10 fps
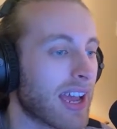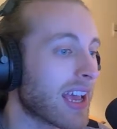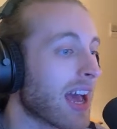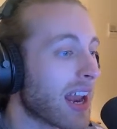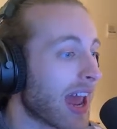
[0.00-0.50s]

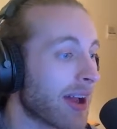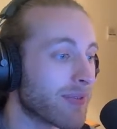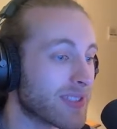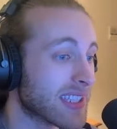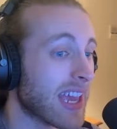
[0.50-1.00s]
I gotta
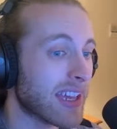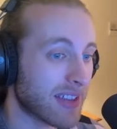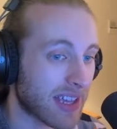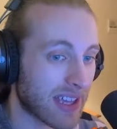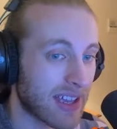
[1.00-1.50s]
have
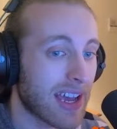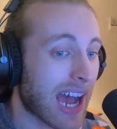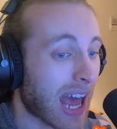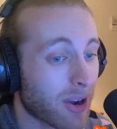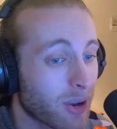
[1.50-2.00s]
say, like,
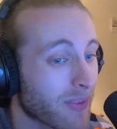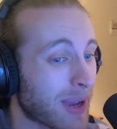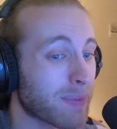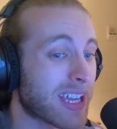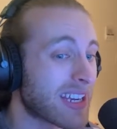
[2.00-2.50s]
I don't know
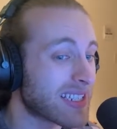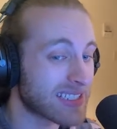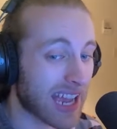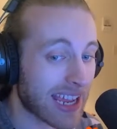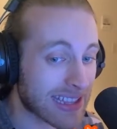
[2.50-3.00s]
if I'm gonna
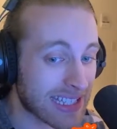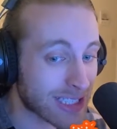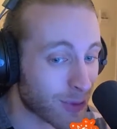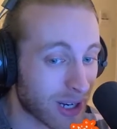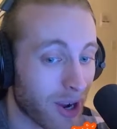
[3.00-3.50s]
design
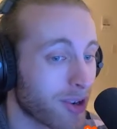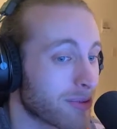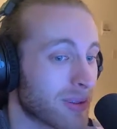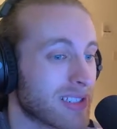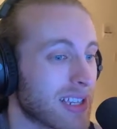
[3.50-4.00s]
these
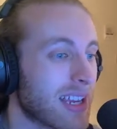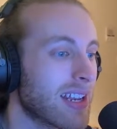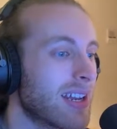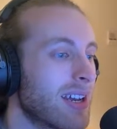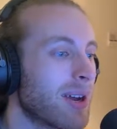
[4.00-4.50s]

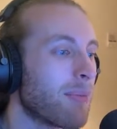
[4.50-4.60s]
100%,